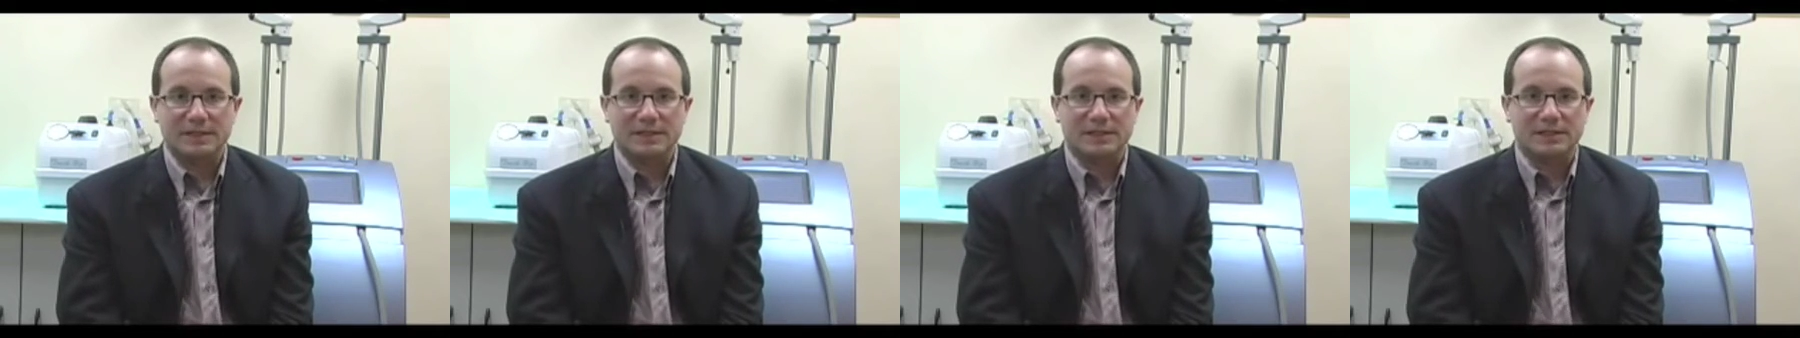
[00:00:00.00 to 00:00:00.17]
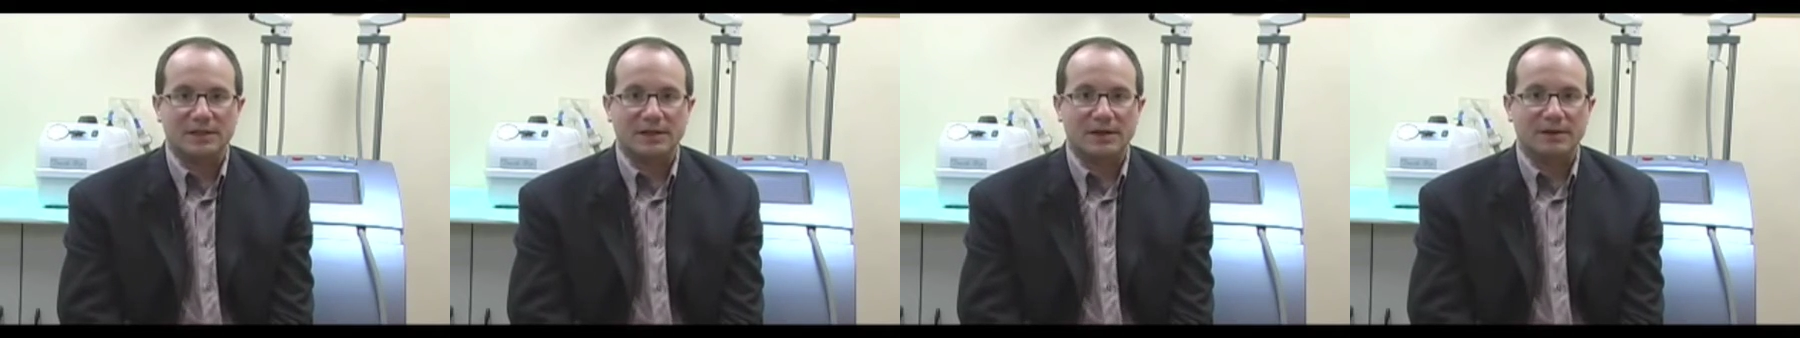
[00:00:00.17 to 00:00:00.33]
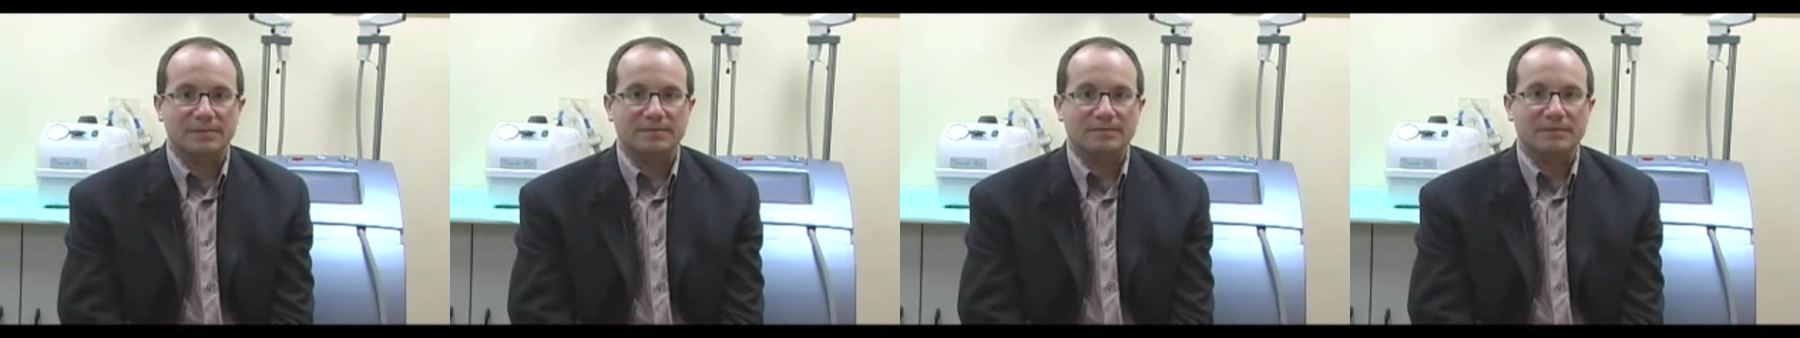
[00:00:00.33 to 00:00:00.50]

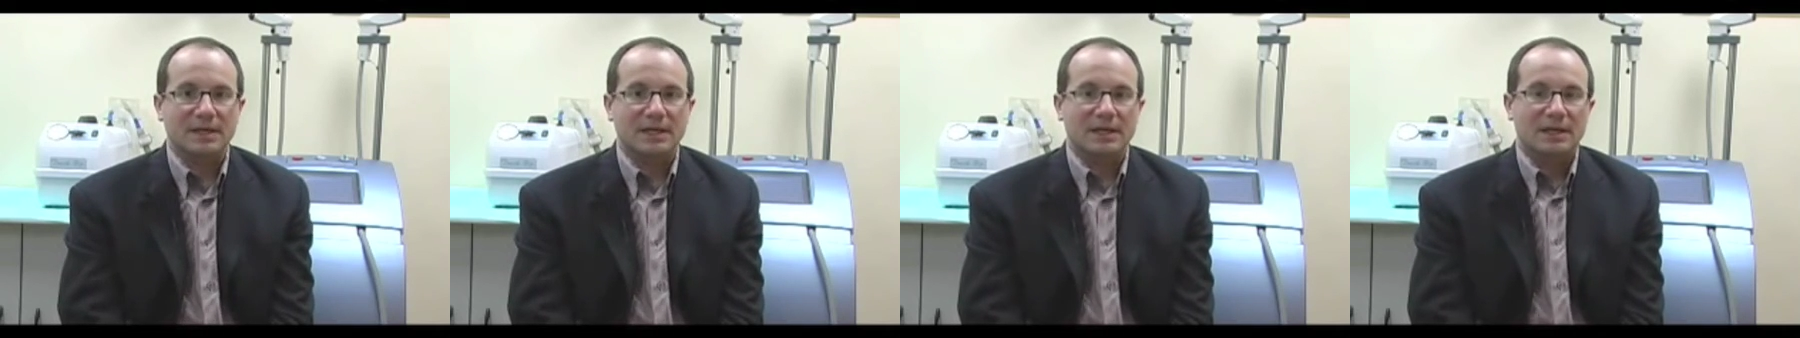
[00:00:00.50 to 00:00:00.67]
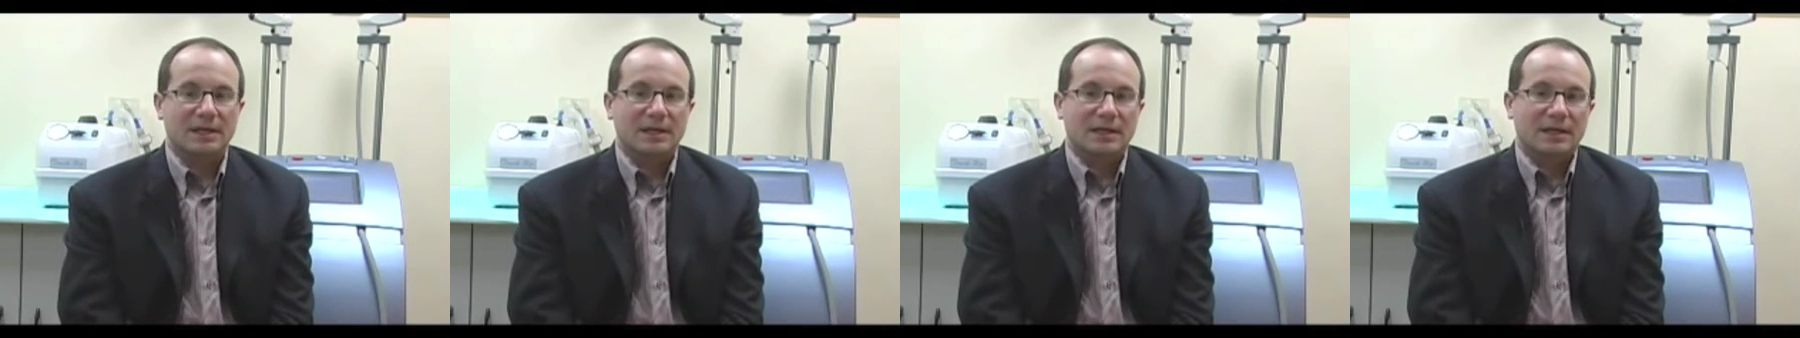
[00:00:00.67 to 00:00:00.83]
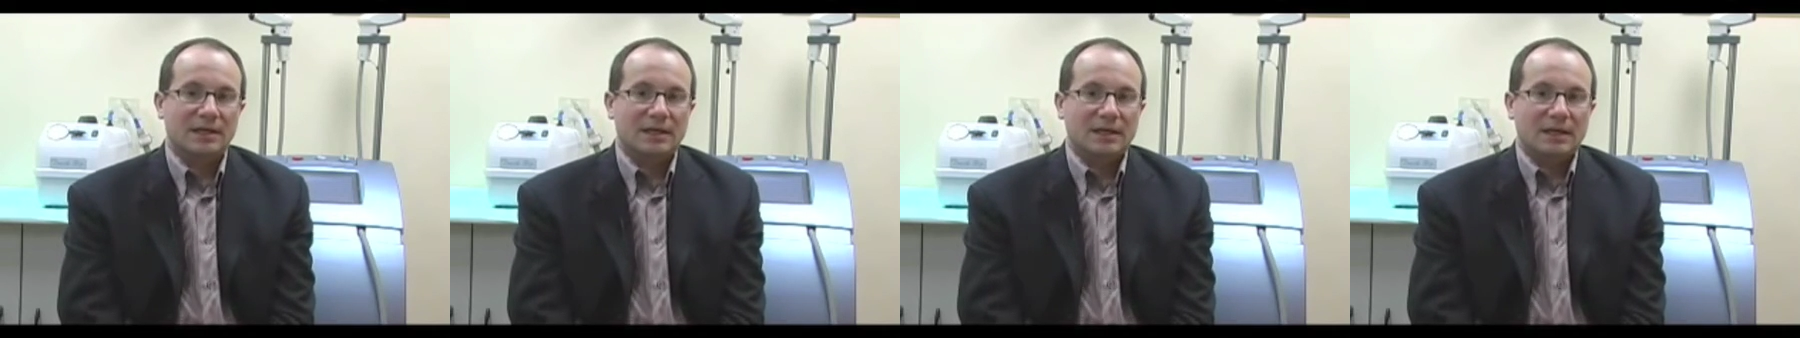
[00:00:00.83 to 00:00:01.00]
So
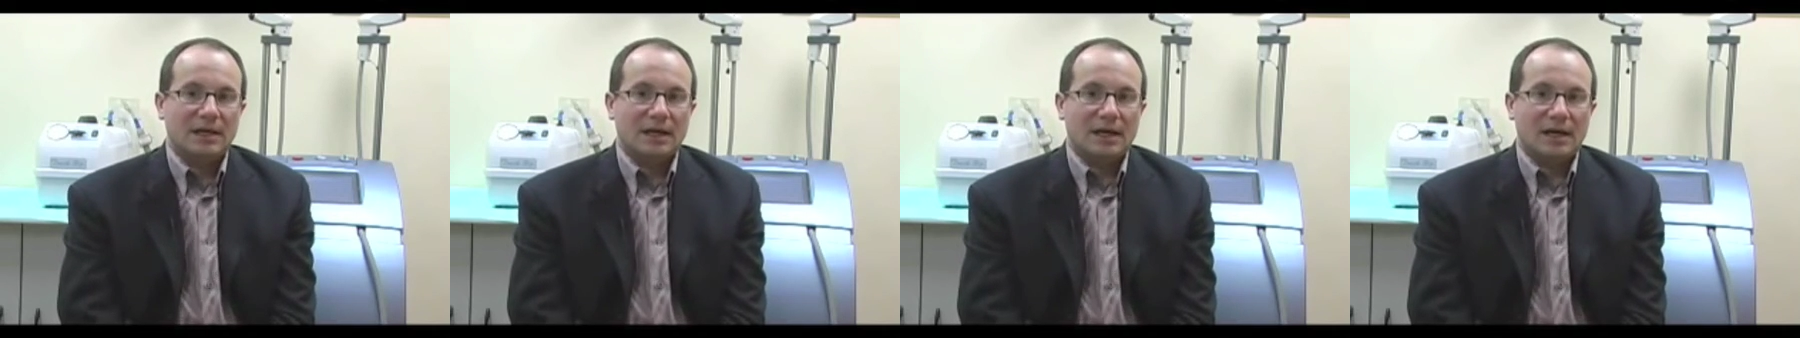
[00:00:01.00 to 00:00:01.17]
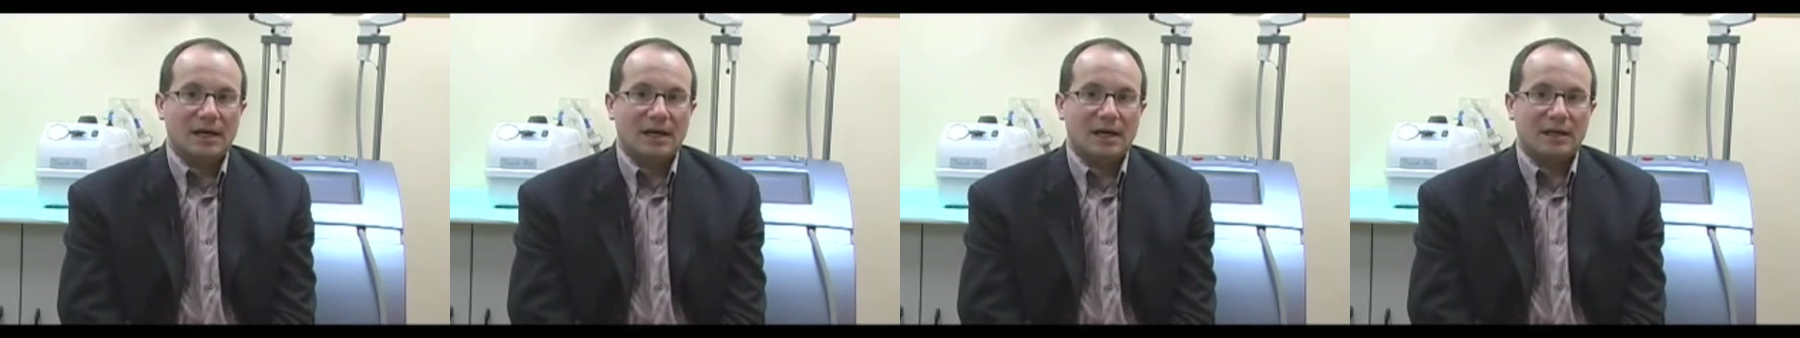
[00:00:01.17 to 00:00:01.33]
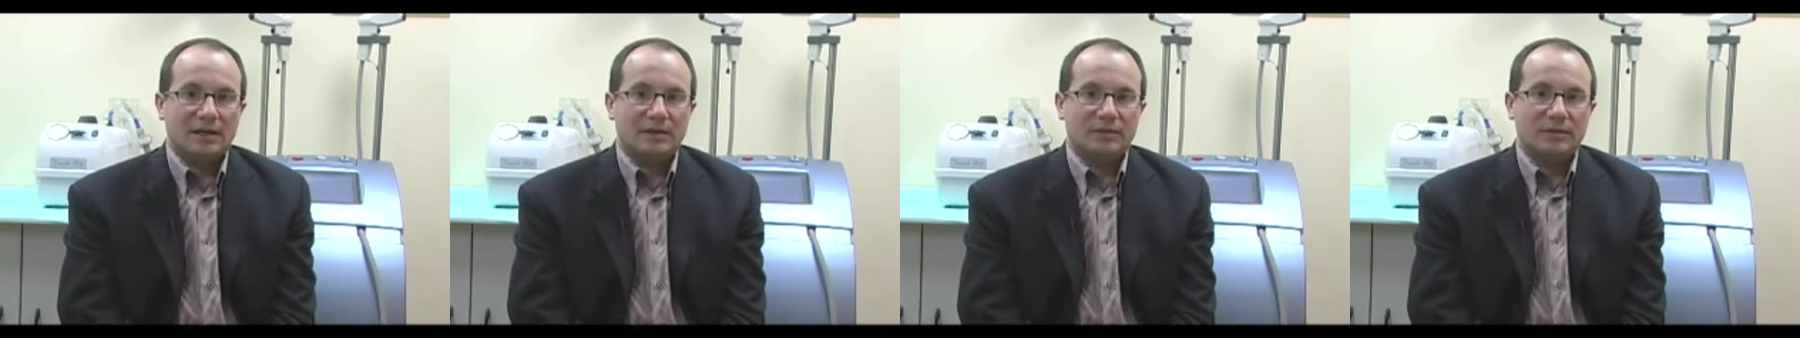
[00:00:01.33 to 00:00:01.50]

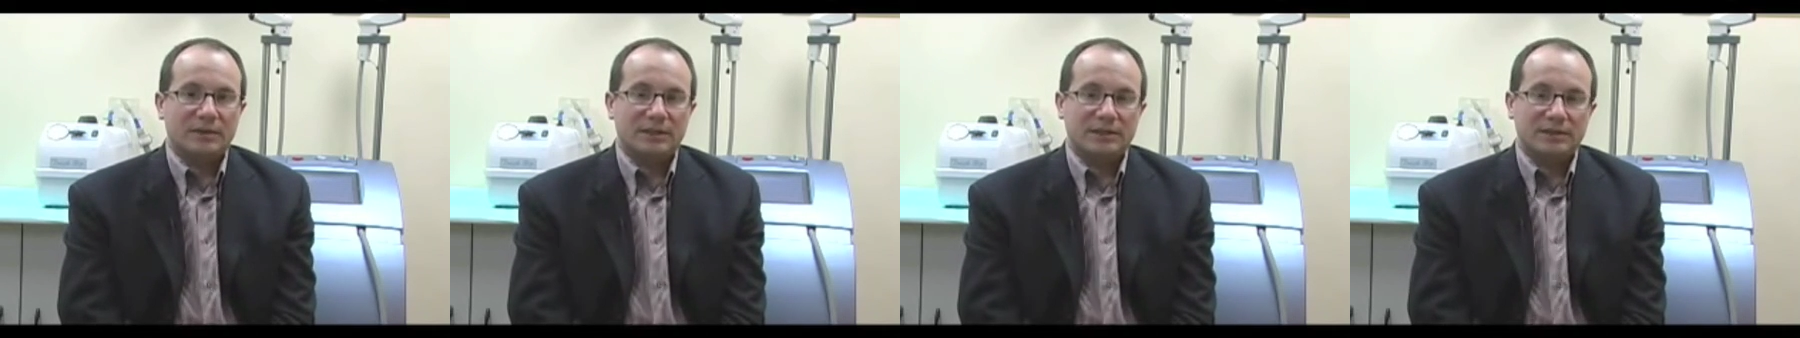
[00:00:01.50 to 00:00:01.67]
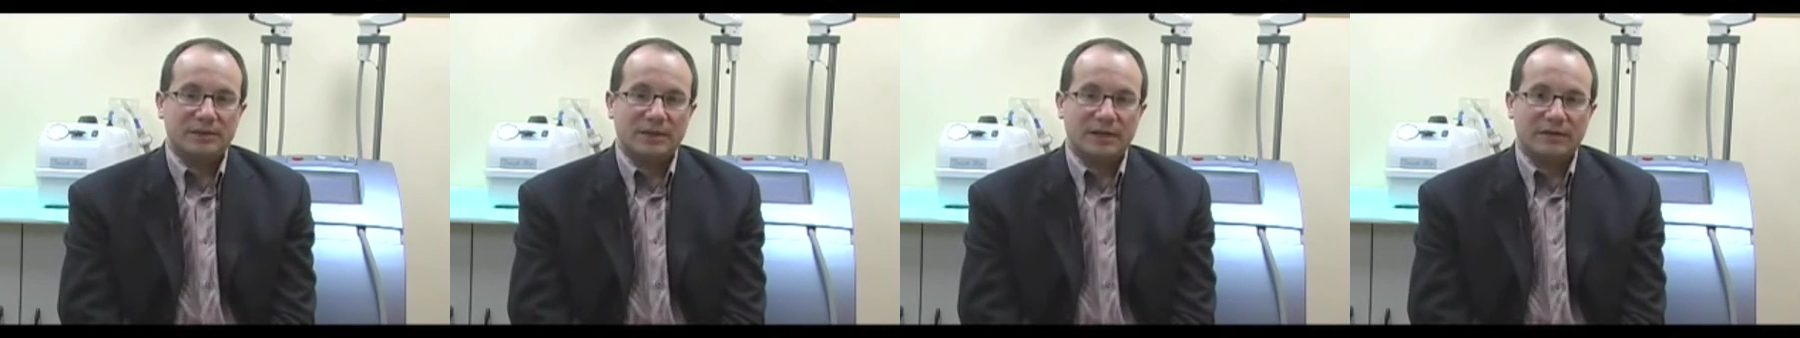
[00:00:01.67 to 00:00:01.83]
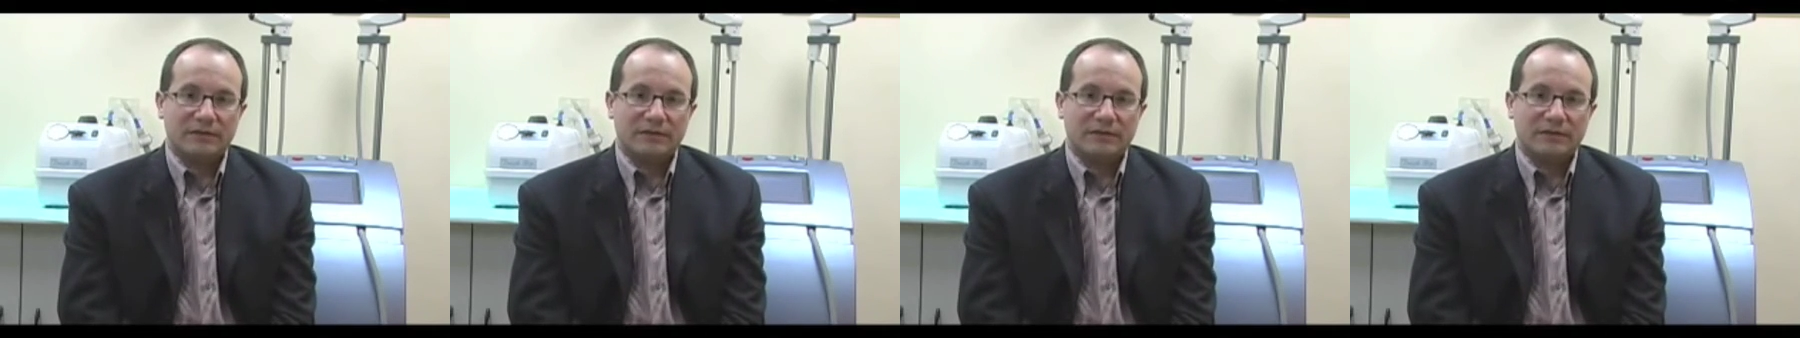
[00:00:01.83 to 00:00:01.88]
we do